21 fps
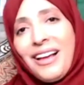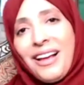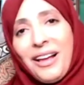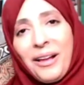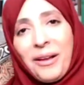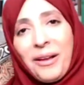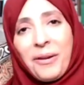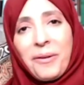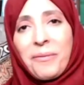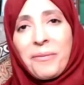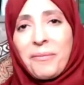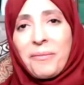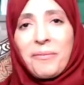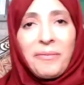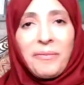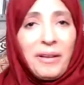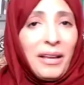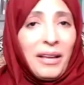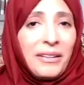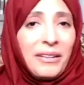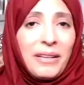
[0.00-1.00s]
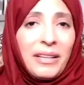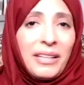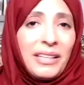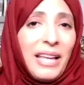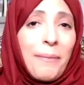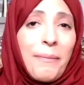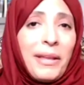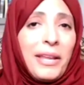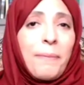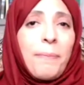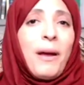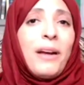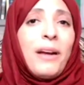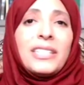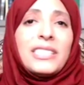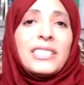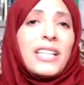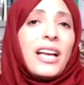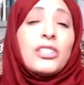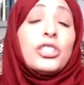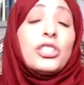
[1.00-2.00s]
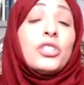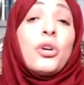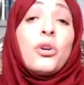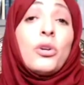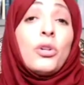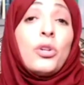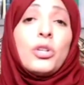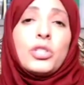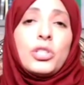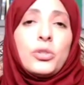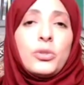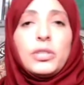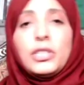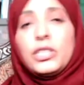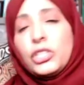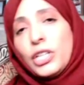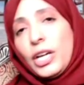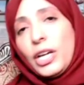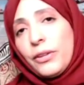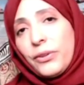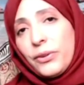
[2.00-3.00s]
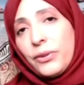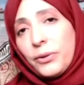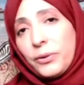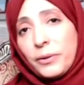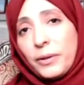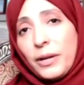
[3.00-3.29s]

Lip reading: Yemeni parties are so close to each other.